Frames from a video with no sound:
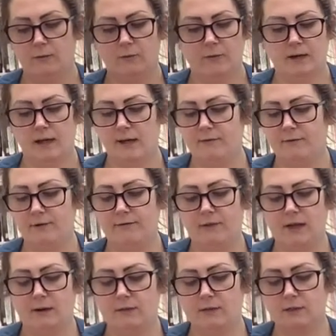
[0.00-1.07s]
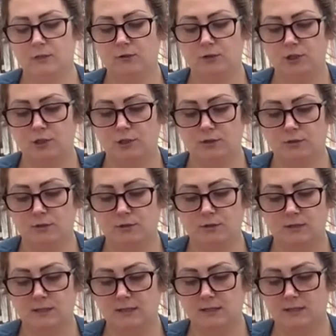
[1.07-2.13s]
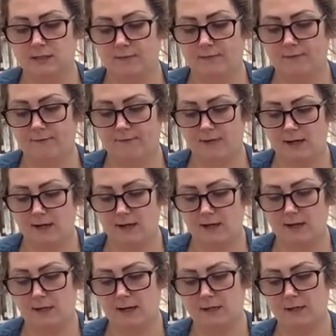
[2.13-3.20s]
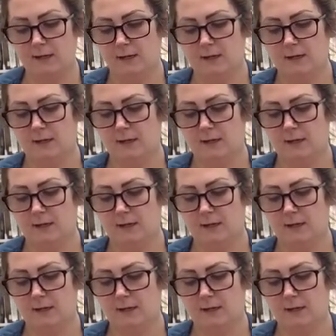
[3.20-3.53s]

Whatever flowers you choose is fine.